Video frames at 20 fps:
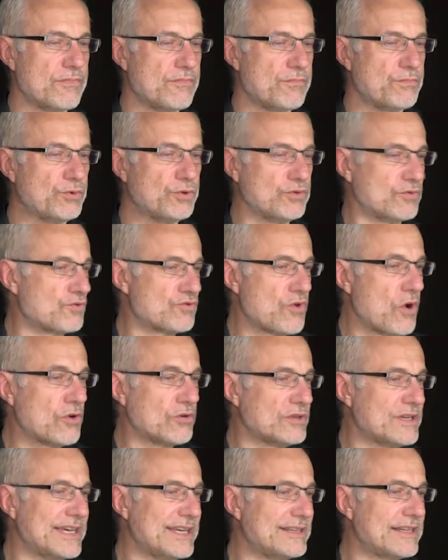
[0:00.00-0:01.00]
put the wrong
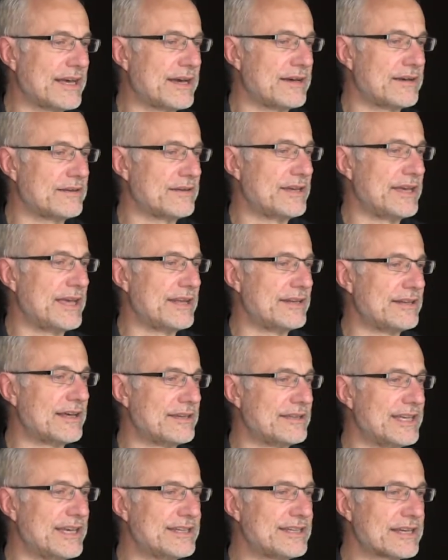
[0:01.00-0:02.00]
data in
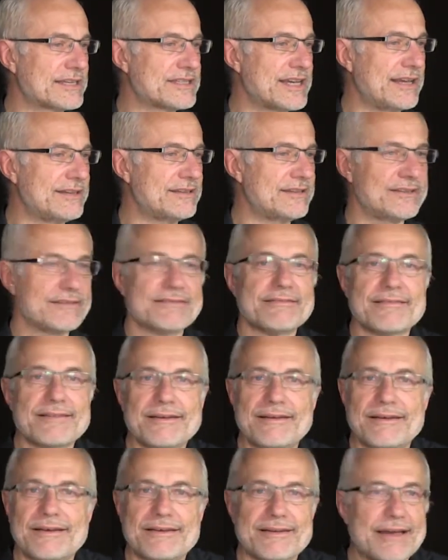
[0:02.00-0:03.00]
that data set,
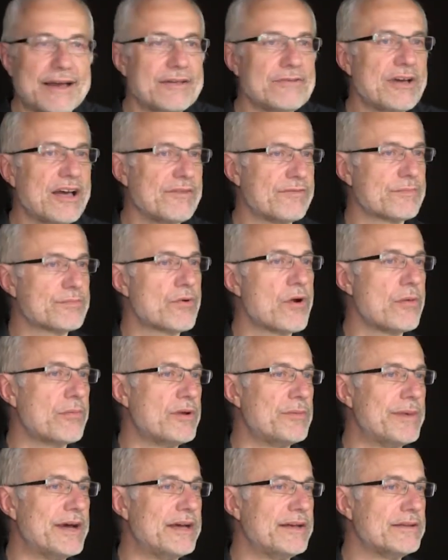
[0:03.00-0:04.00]
yeah, you have a
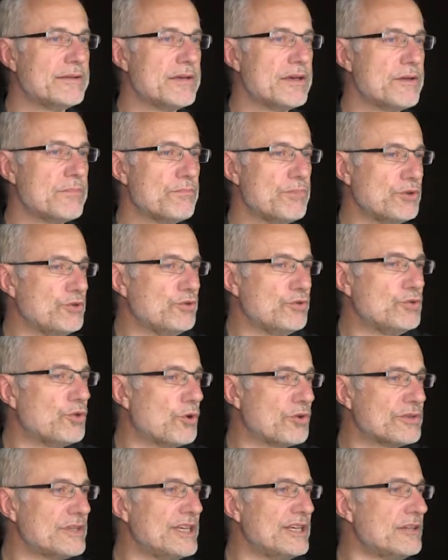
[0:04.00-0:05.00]
problem, but you
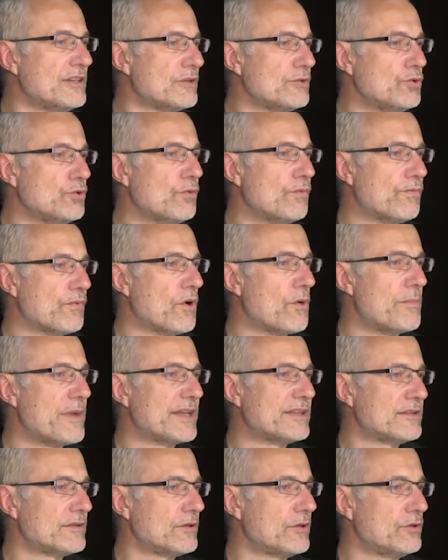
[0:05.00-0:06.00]
don't need a new
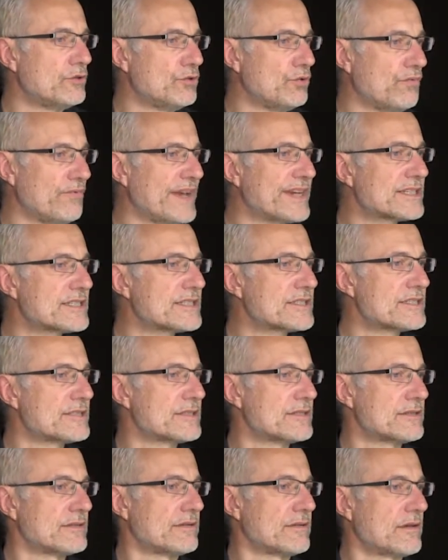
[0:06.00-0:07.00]
format to fix
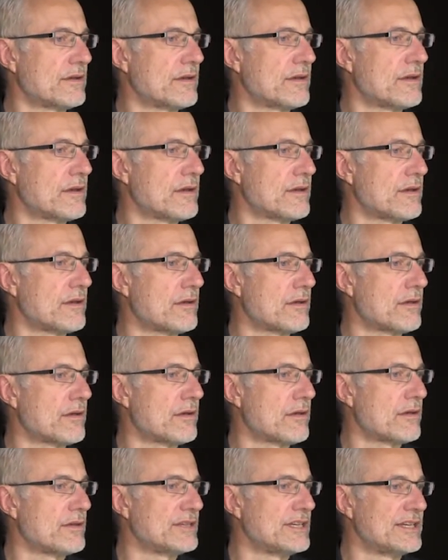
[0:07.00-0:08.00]

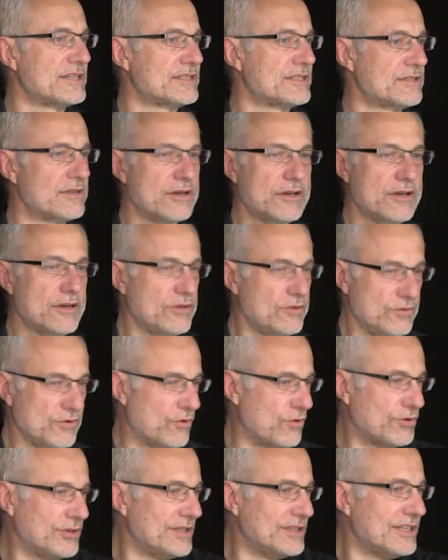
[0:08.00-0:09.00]
this. You
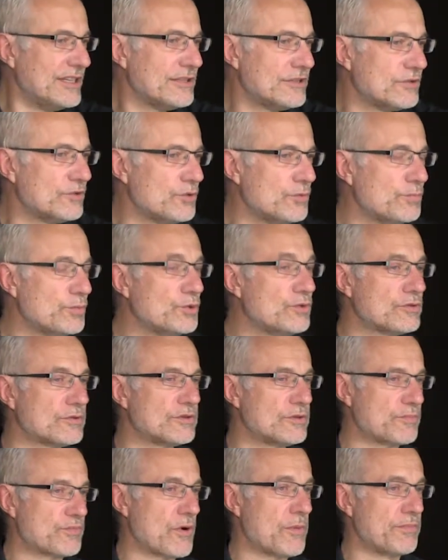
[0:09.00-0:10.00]
only need to put
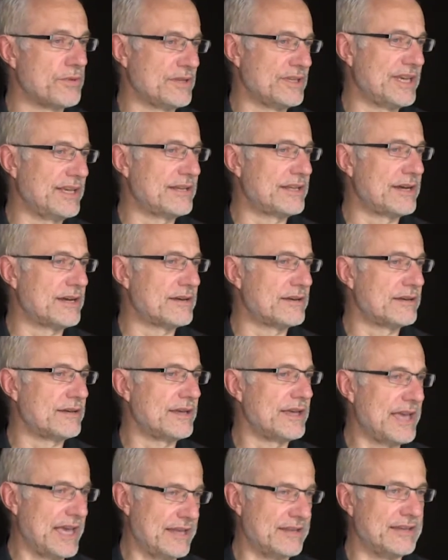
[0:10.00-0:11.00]
the proper data
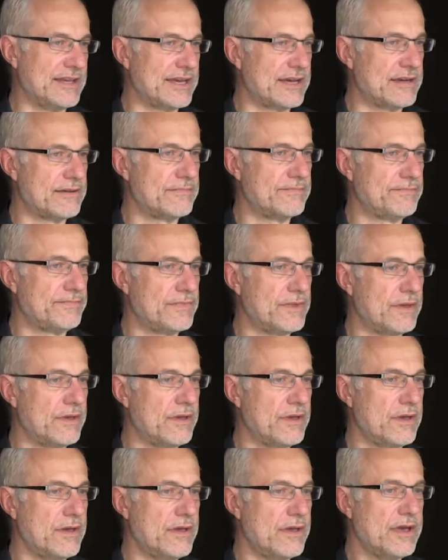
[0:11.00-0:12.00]
in there.
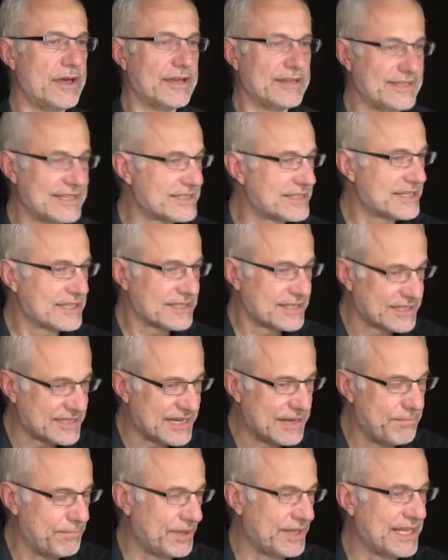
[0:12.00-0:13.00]
This is a
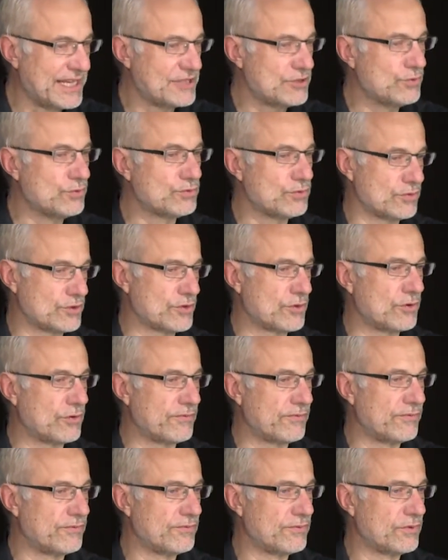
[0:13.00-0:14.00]
simple issue to
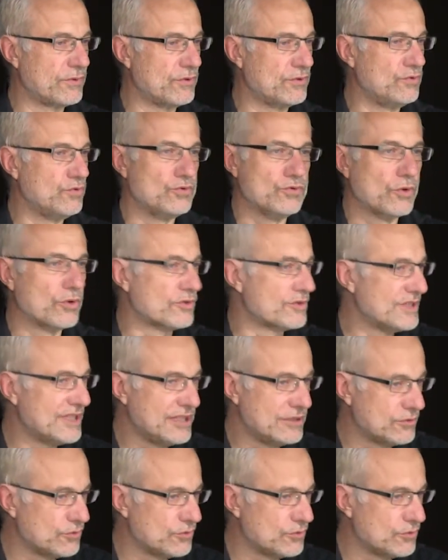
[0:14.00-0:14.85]
solve. You don't need